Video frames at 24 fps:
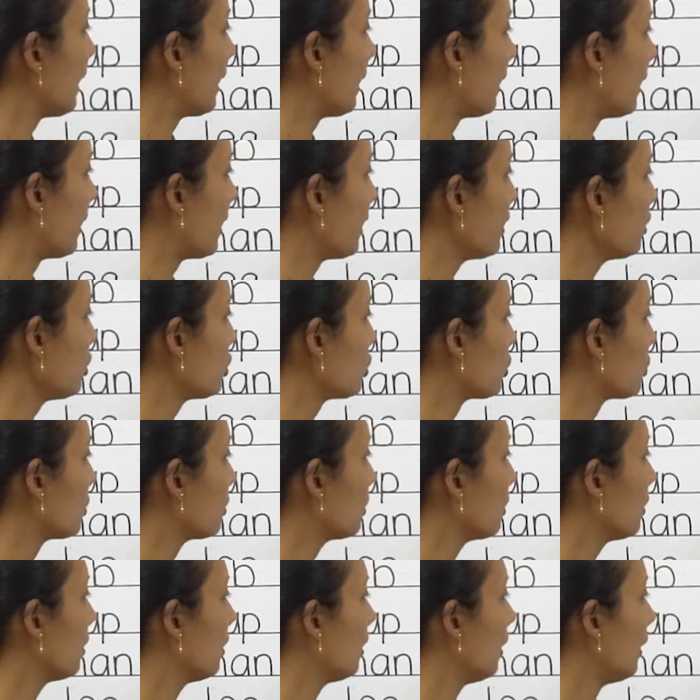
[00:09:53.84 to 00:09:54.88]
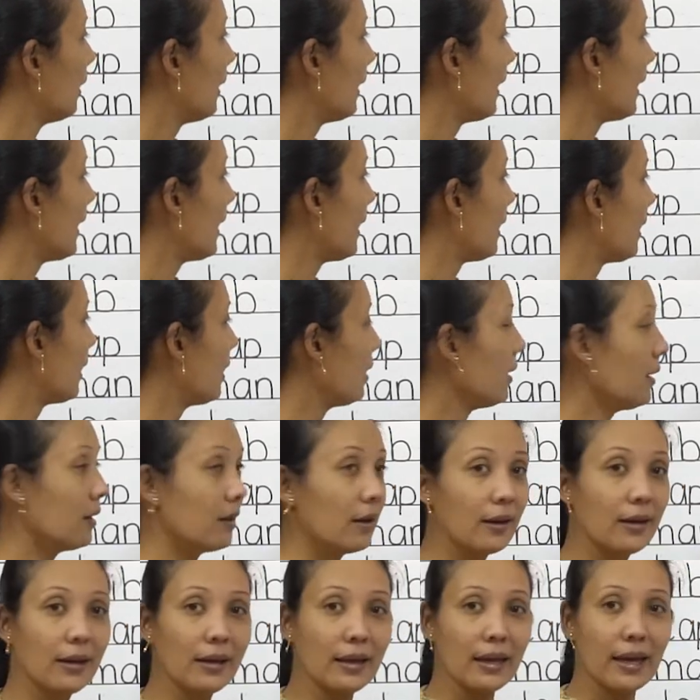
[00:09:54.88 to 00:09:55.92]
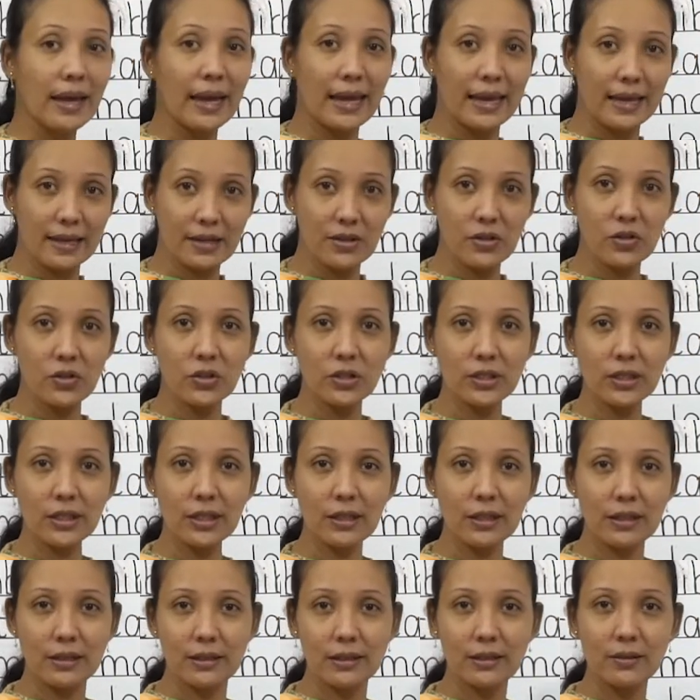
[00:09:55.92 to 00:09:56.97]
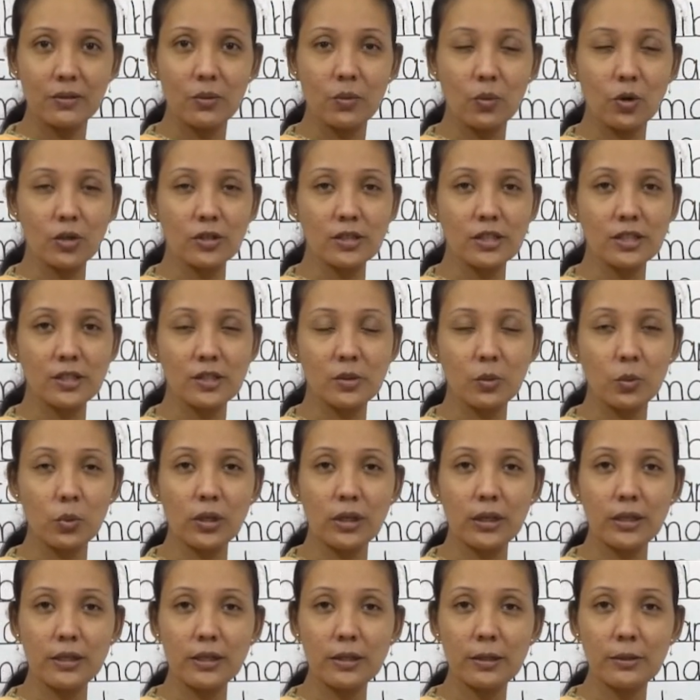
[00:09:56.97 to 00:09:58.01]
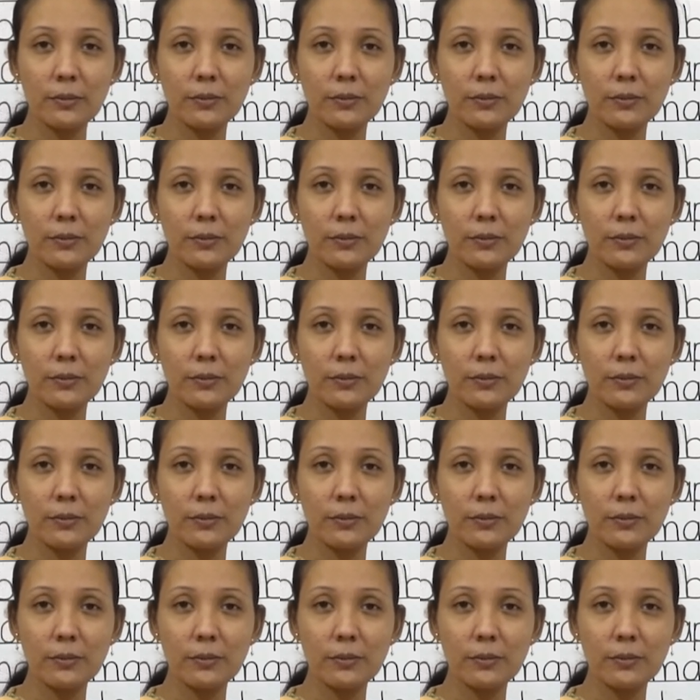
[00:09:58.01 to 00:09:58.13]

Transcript: H A N D? What's this word?